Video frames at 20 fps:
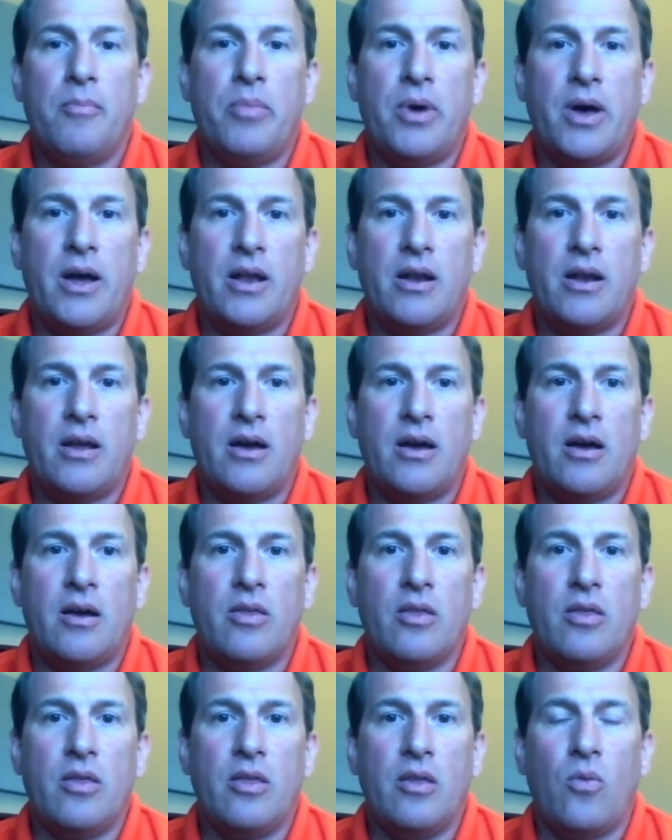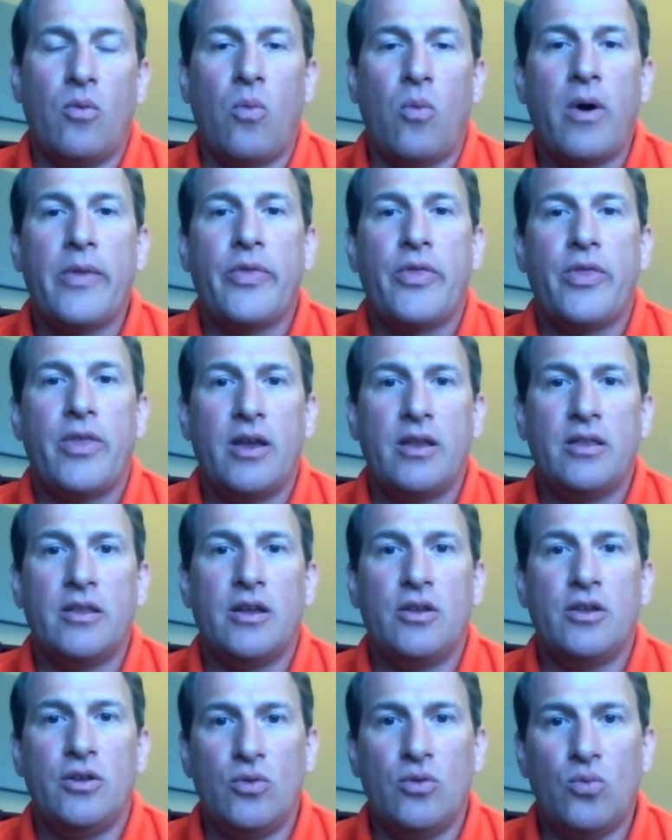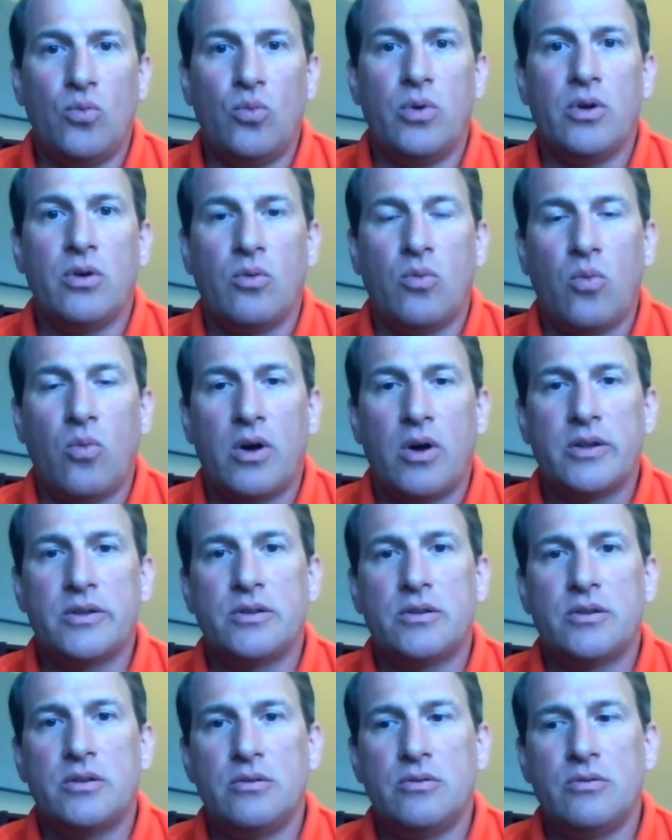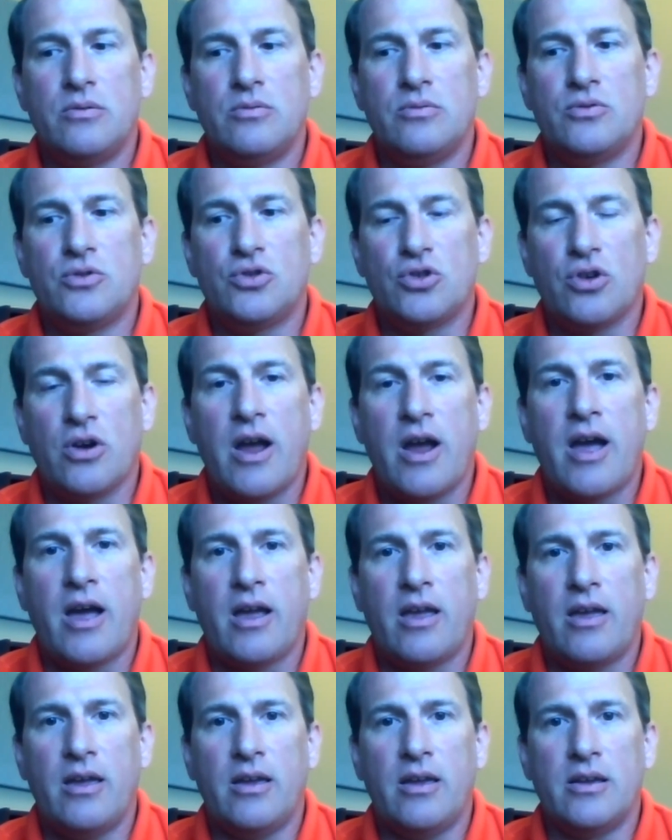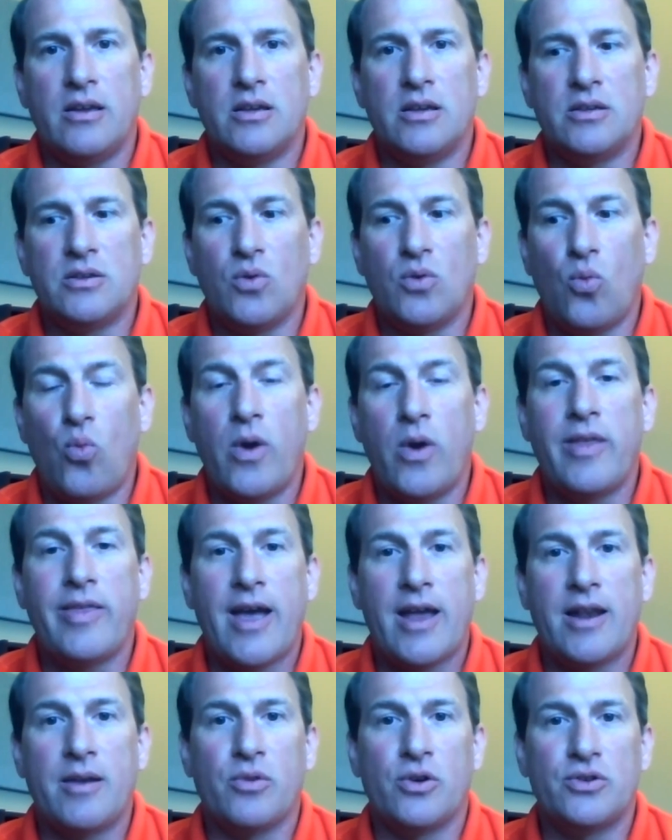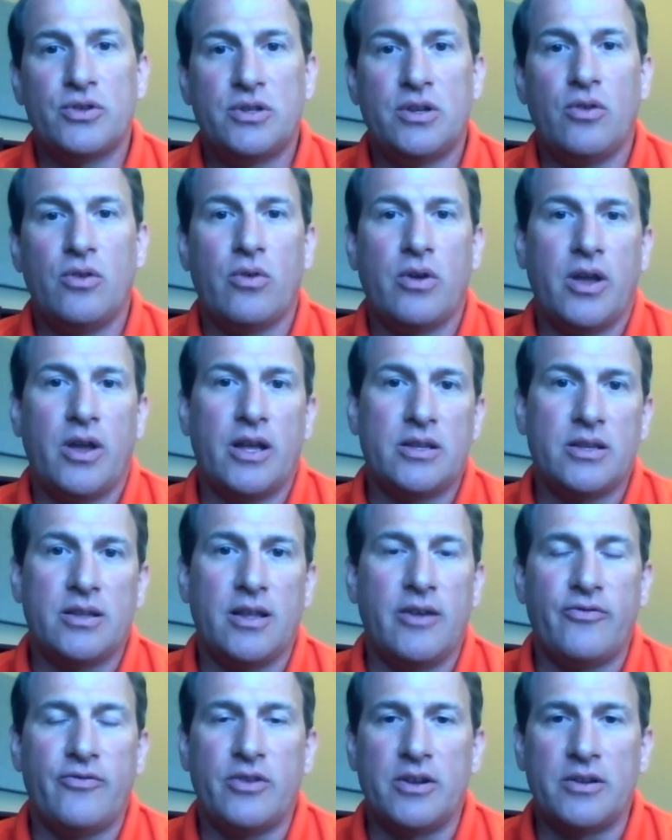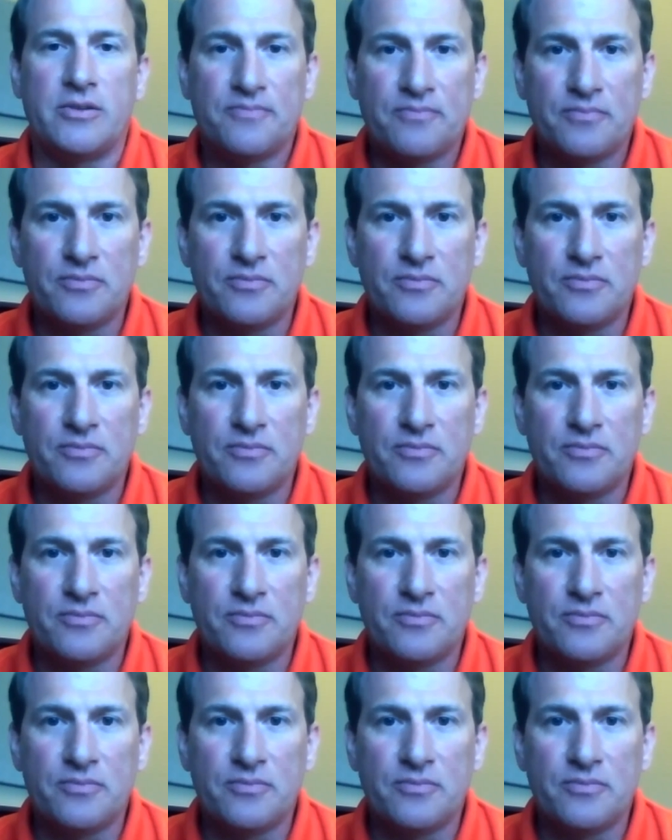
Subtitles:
But the one thing that you will want to track is when that emergency order gets lifted.